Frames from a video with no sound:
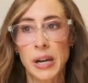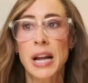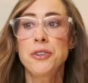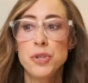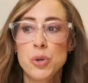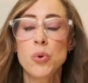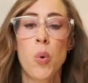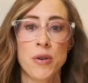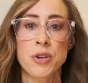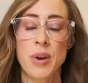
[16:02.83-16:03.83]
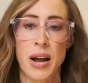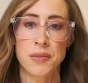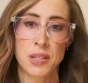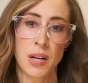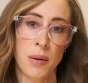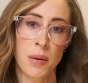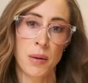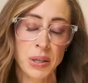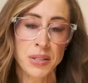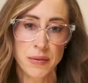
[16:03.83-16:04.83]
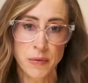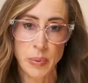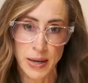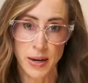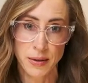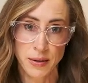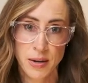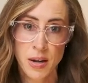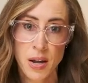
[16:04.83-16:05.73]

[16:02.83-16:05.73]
but I do want you to have some semblance of a plan.